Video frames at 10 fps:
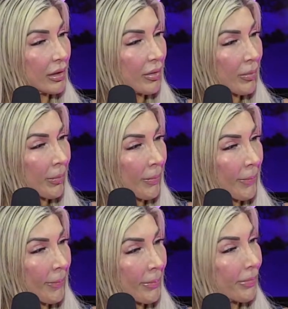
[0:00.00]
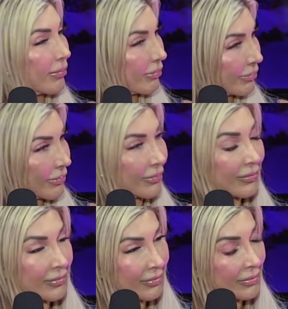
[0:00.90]
Yes. I'm
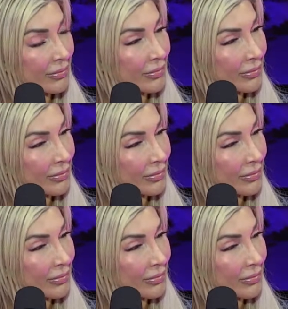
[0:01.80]
opening my own club